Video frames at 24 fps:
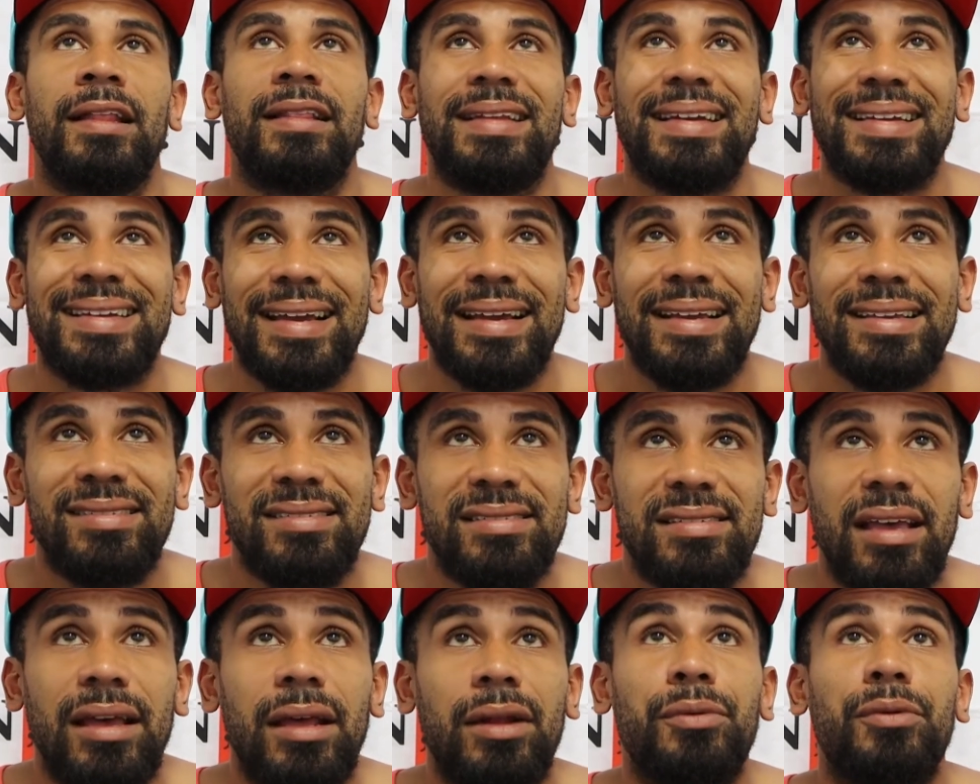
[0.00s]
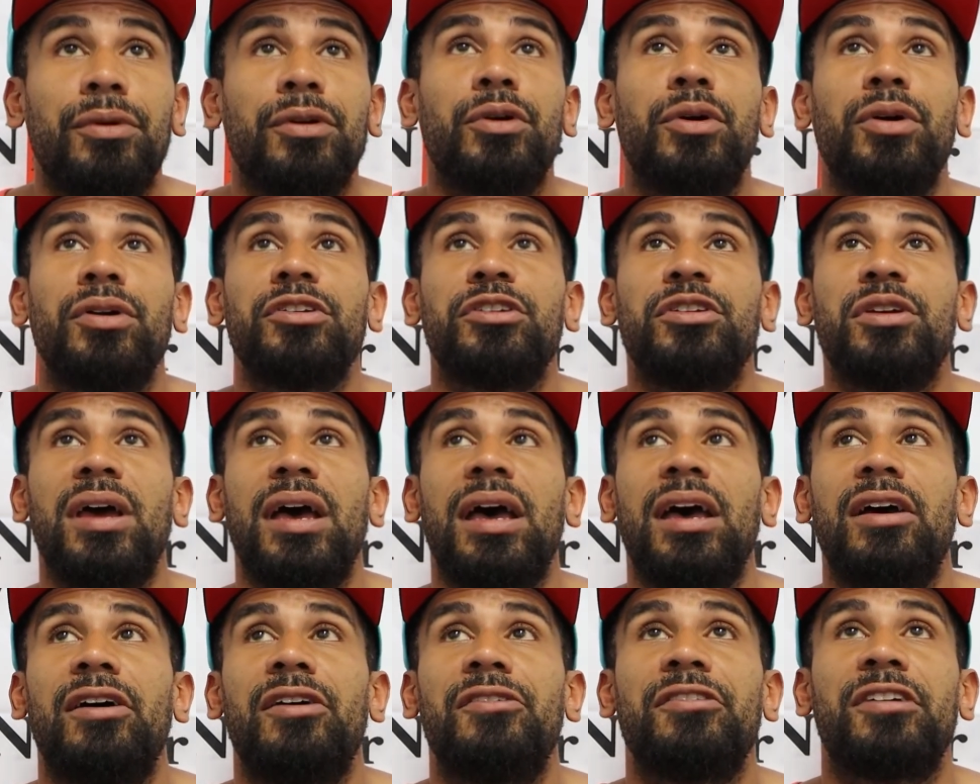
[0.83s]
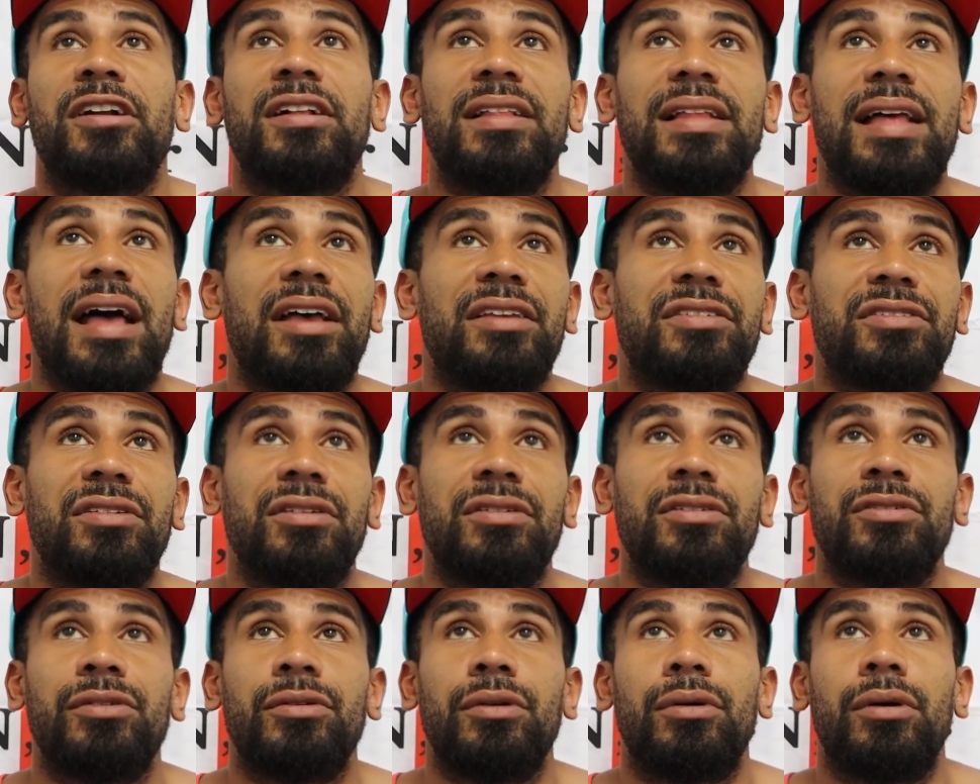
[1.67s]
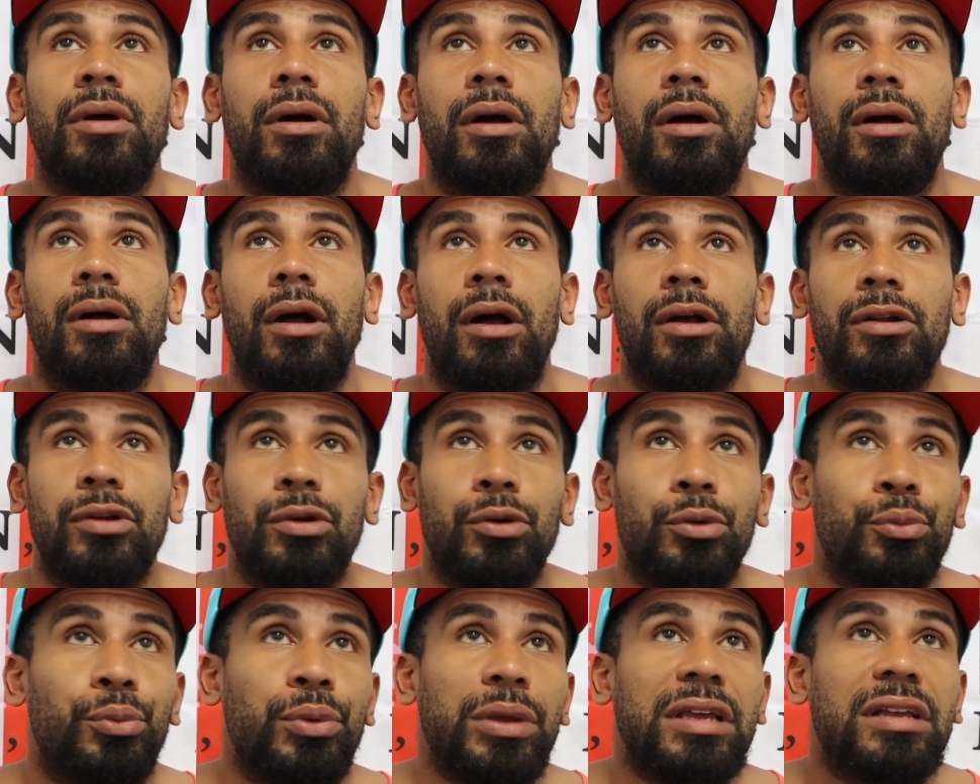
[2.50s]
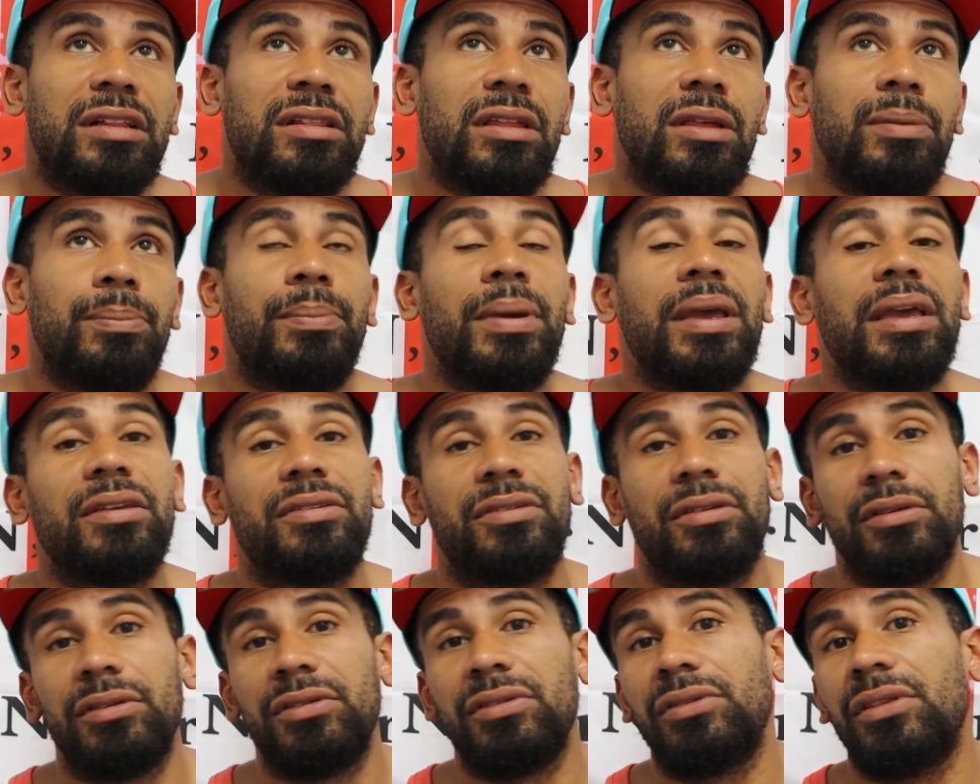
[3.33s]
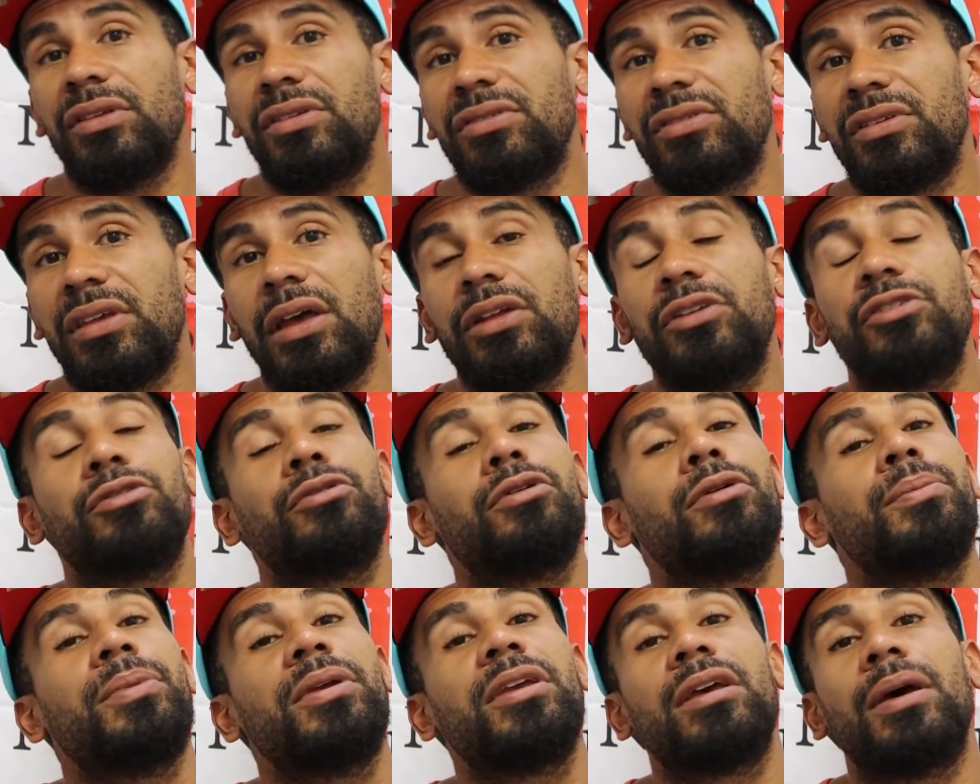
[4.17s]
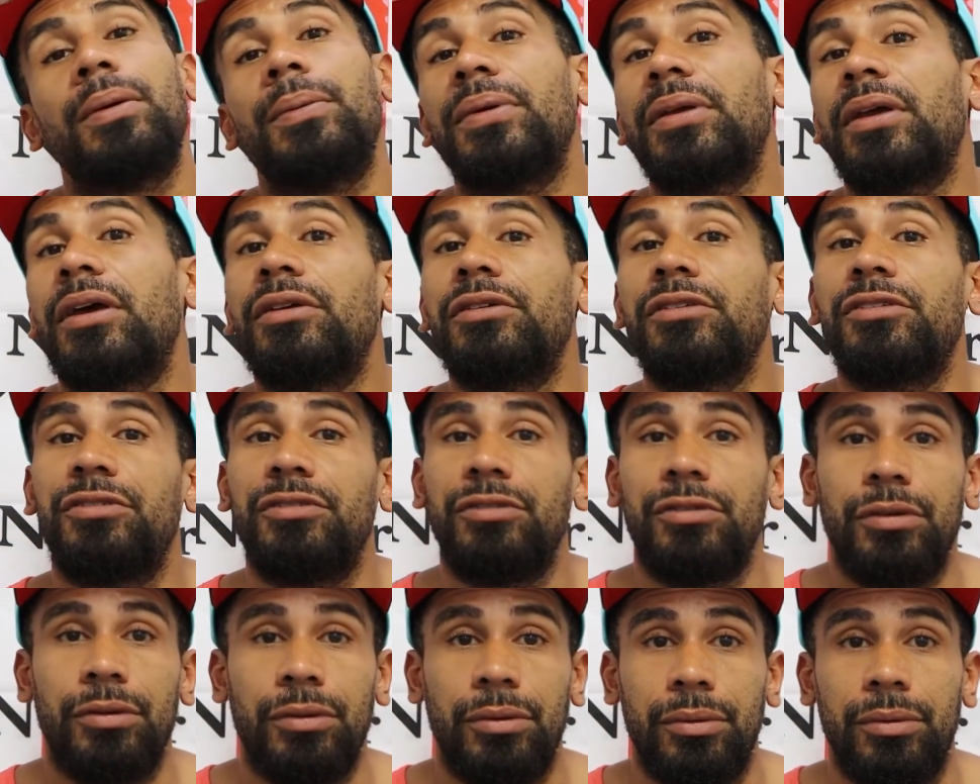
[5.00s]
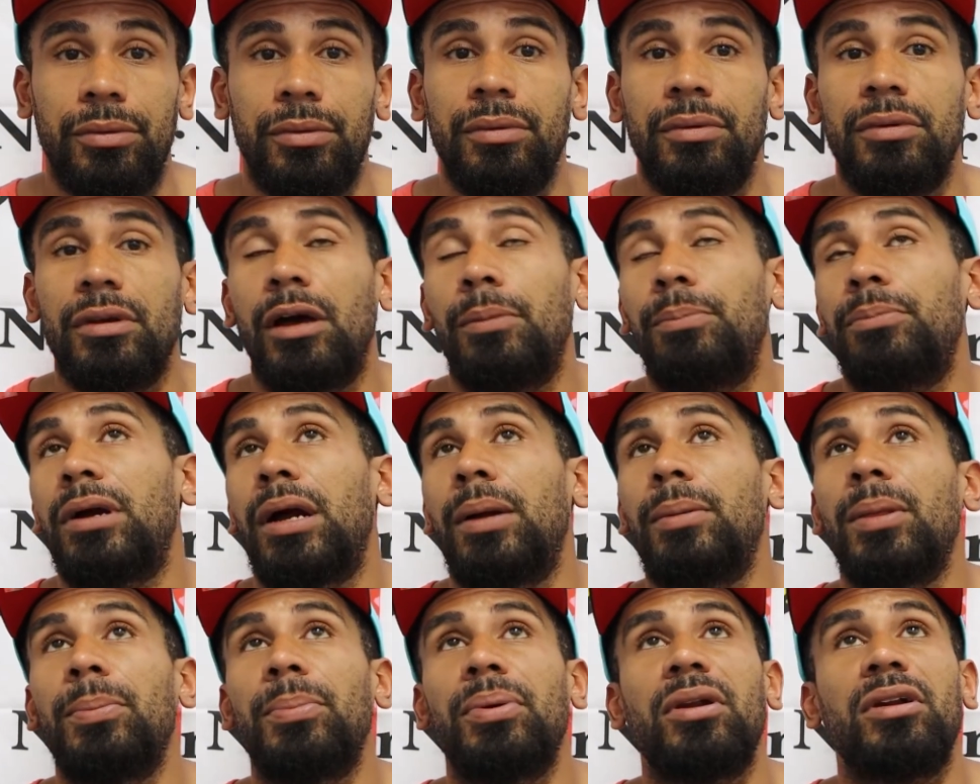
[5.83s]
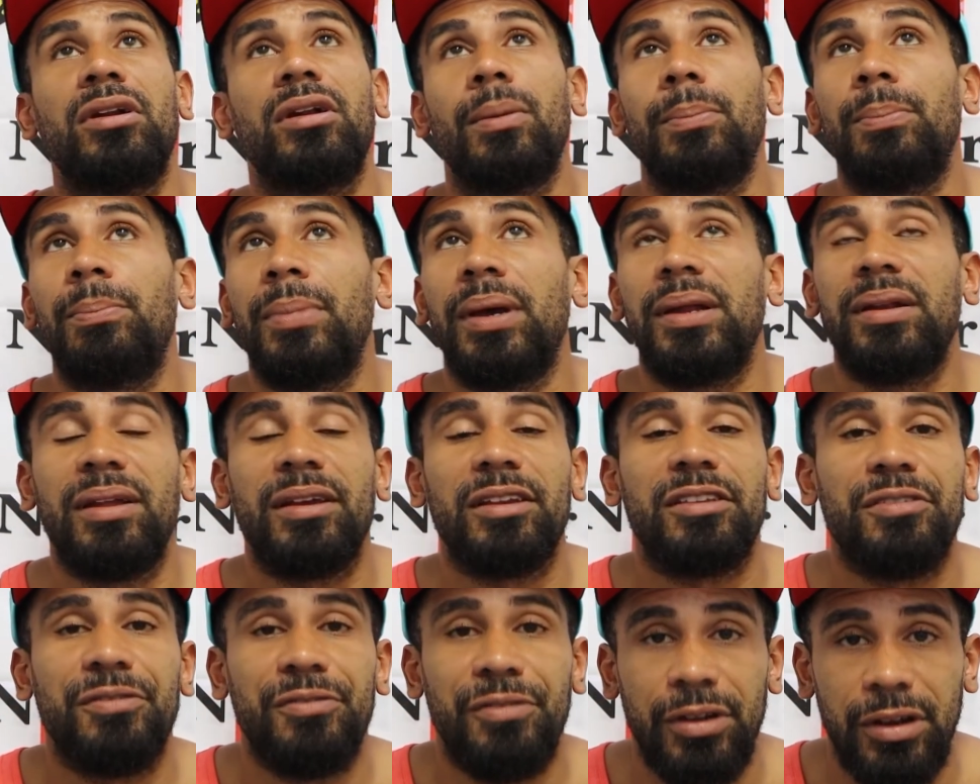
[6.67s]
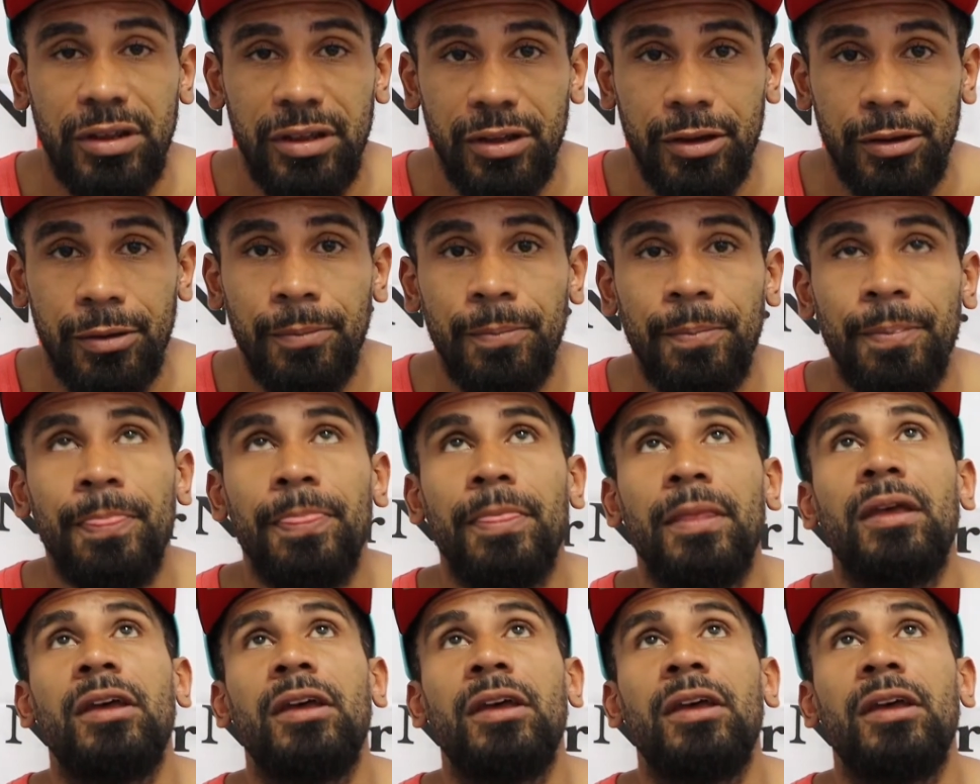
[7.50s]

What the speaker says: Like I said, we're going to have classes on a weekly basis. The schedule will be coming out soon. I'll probably put it up in my next video.